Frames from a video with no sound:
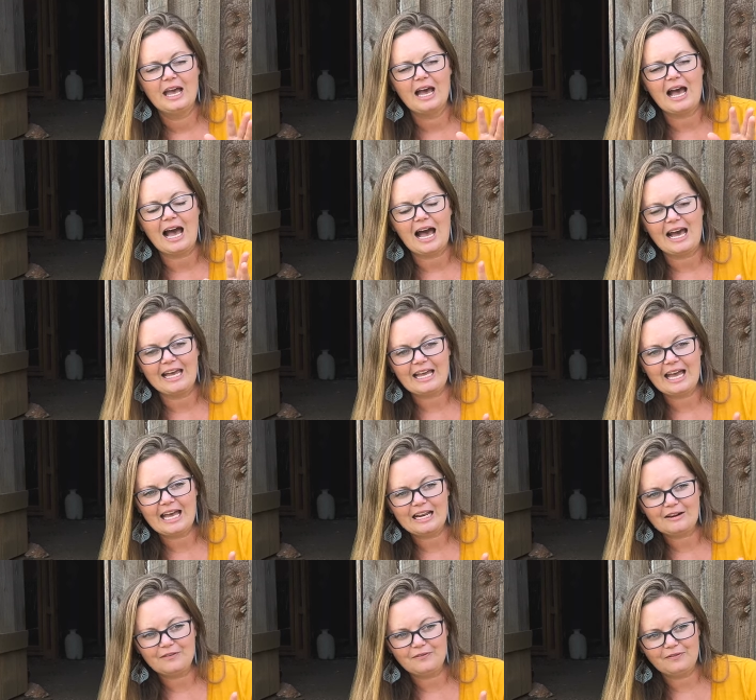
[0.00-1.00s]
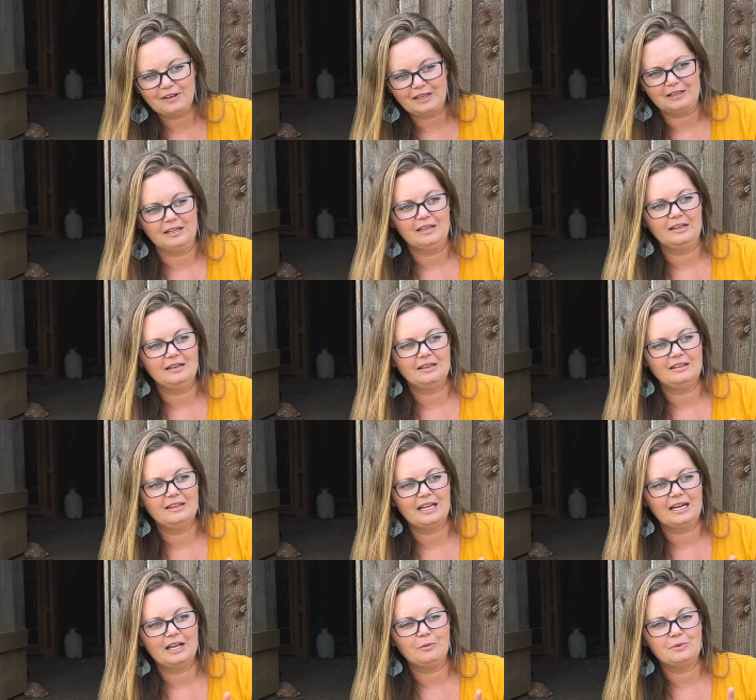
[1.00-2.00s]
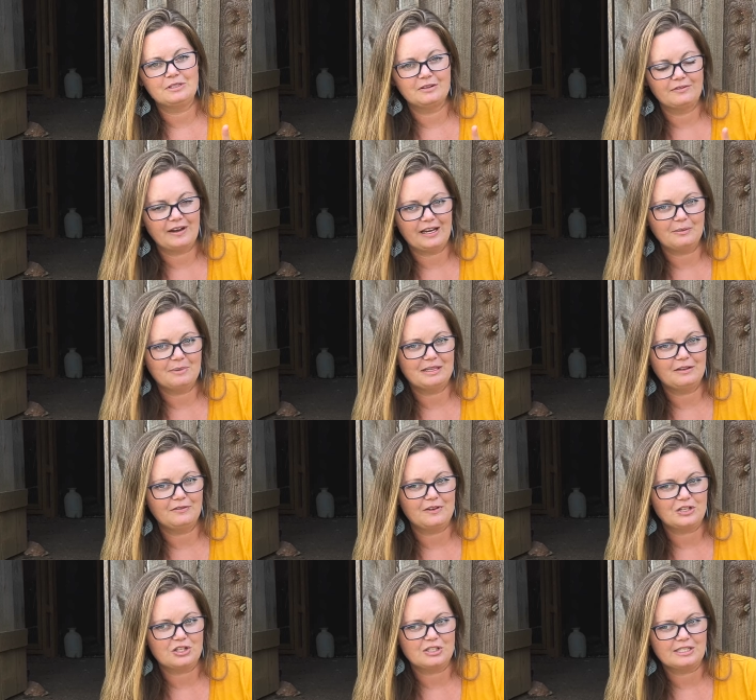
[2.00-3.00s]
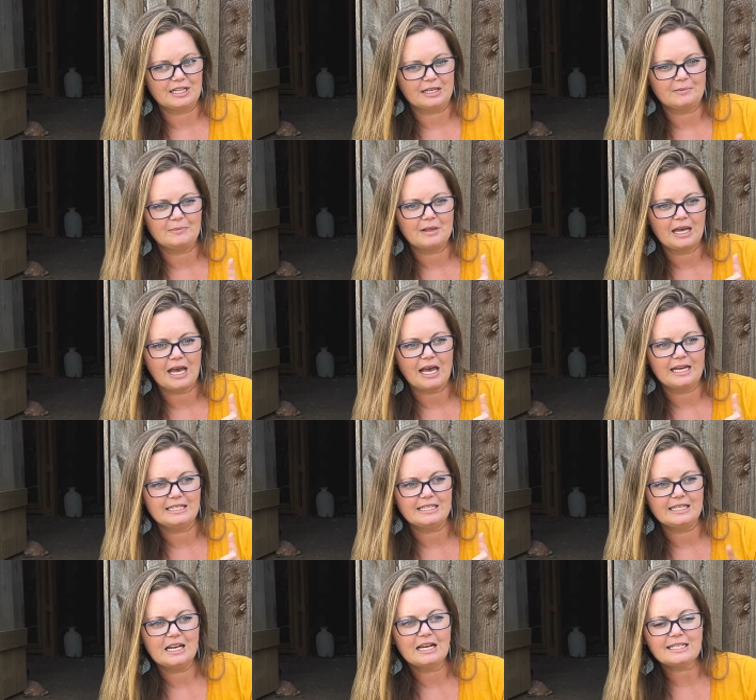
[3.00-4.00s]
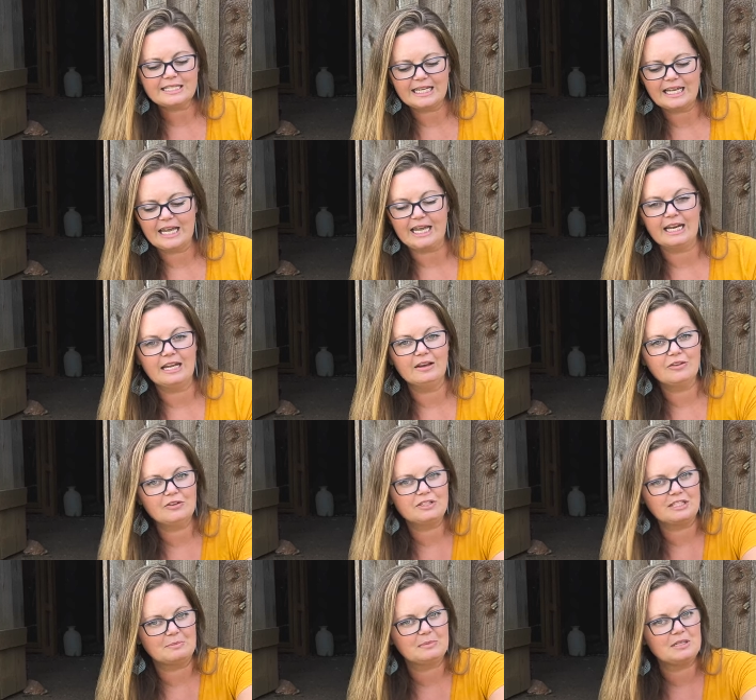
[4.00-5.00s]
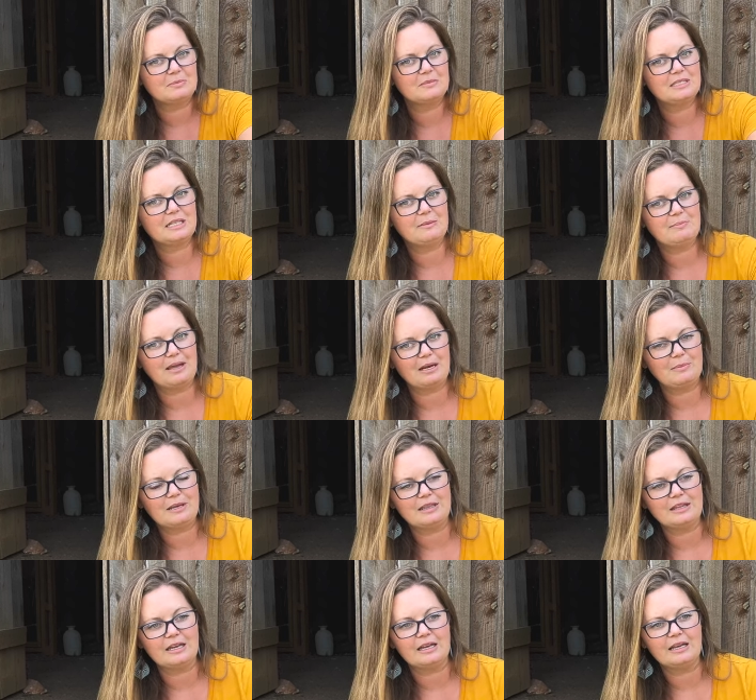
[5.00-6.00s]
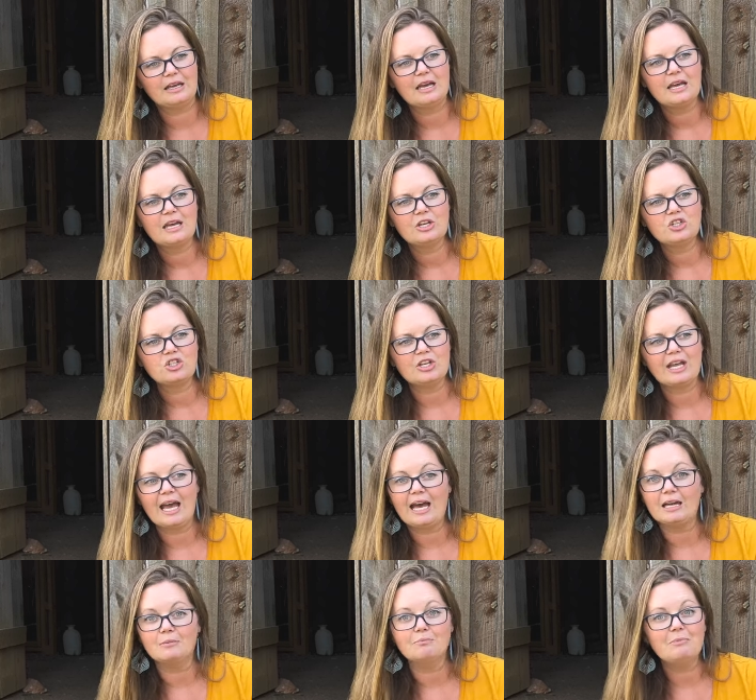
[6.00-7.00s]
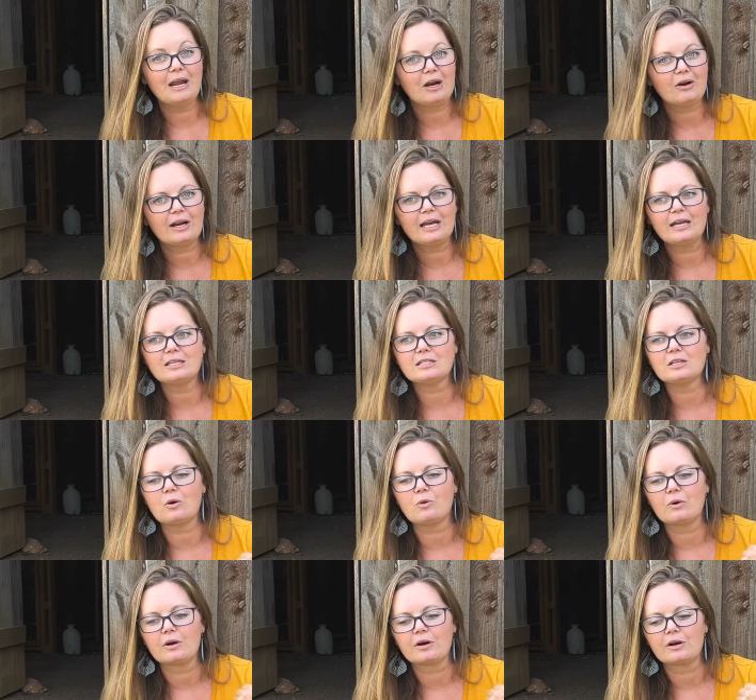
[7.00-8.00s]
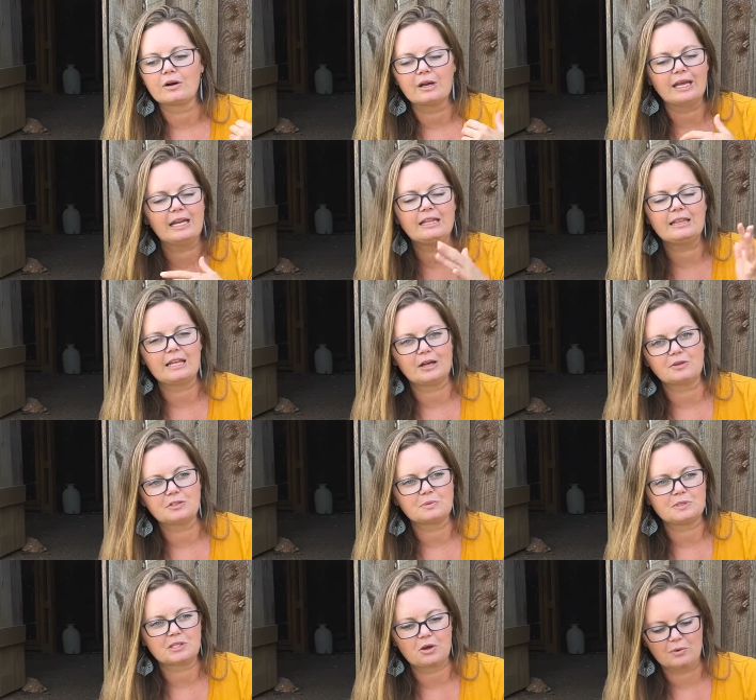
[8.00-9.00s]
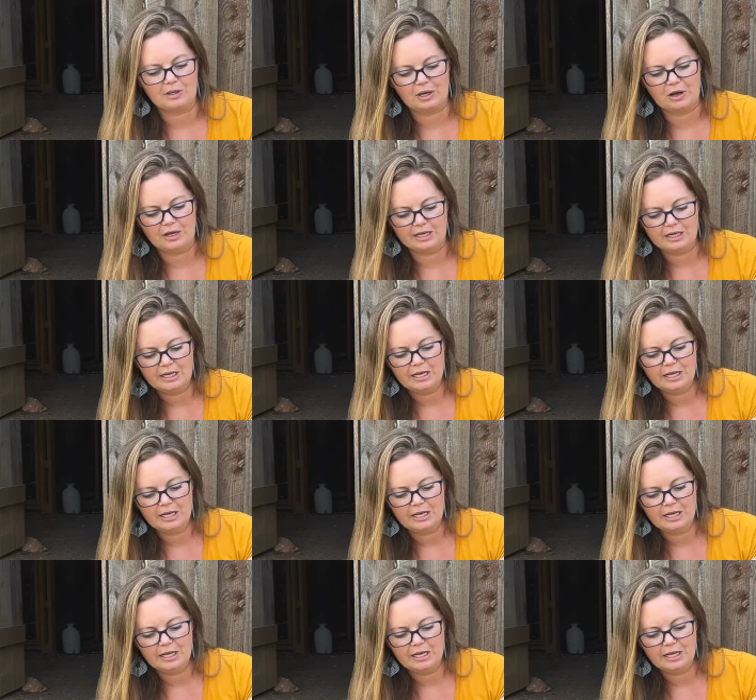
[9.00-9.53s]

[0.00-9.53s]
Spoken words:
I had a feeling that it was a vitamin deficiency. I did not see any other symptoms that made me think she had Marex or anything else was going on.